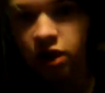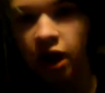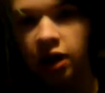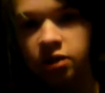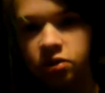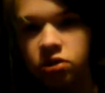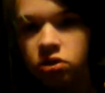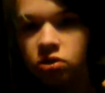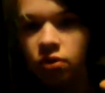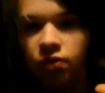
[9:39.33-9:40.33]
and
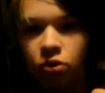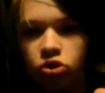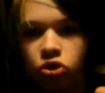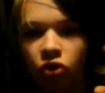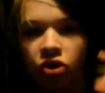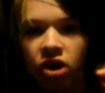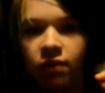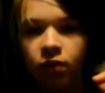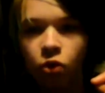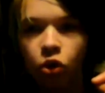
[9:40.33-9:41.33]
you feel sorry
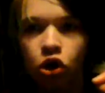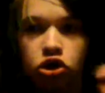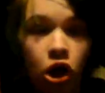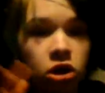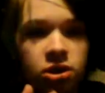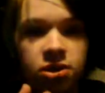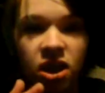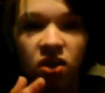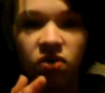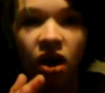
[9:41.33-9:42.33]
for a certain set
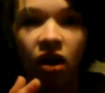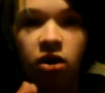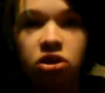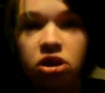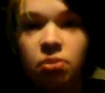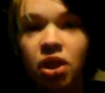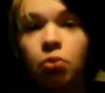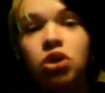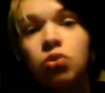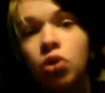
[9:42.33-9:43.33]
of characters, but then when
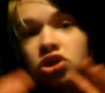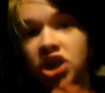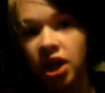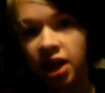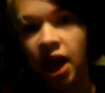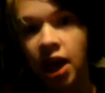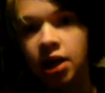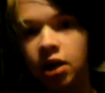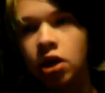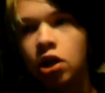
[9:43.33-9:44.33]
you watch it again,
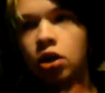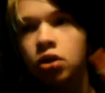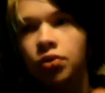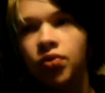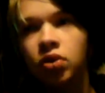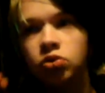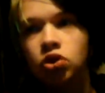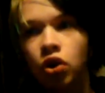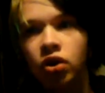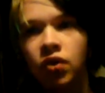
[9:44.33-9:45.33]
you feel
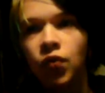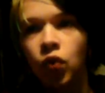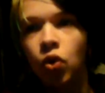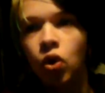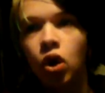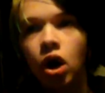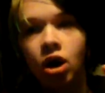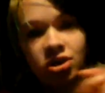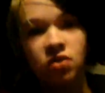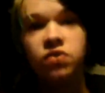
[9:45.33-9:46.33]
sorry for a
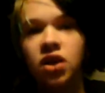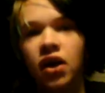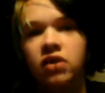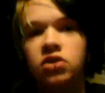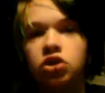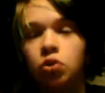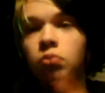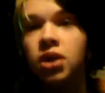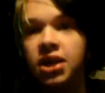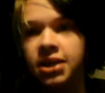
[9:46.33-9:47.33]
different character
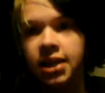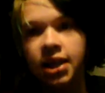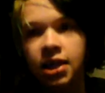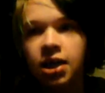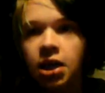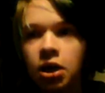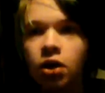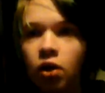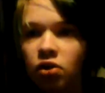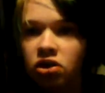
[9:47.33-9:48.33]
completely?
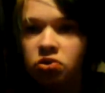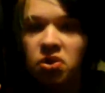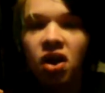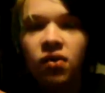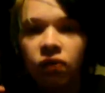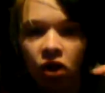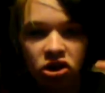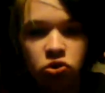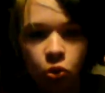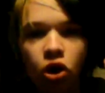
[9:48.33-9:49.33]
Because when I first
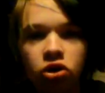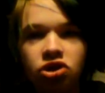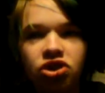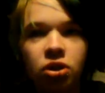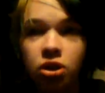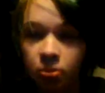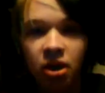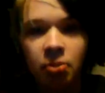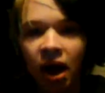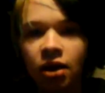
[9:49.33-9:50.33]
watched The Big
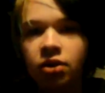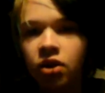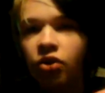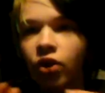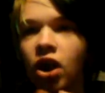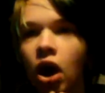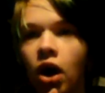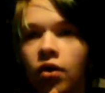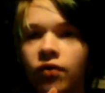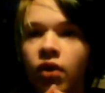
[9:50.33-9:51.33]
Bang Theory, I
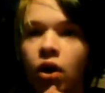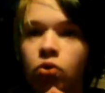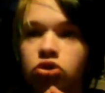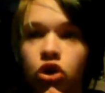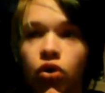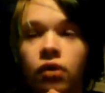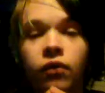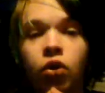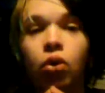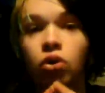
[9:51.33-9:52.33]
felt sorry for
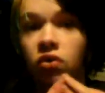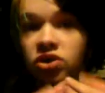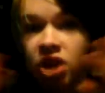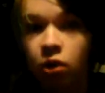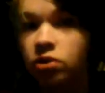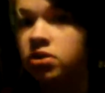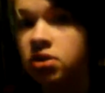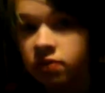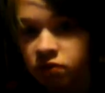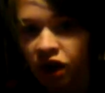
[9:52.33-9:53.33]
all of Sheldon's
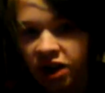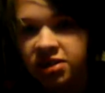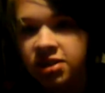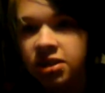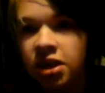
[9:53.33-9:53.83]
friends.